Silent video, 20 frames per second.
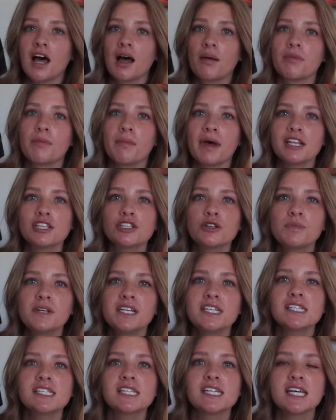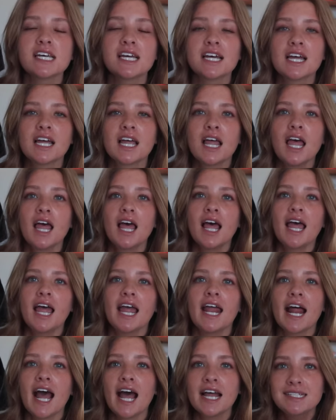The Masterpiece,
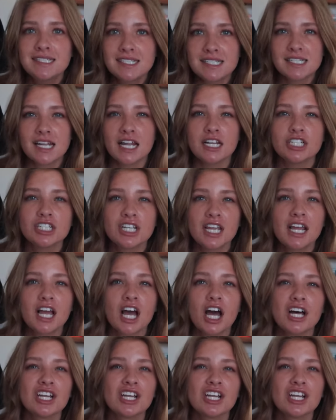it had such like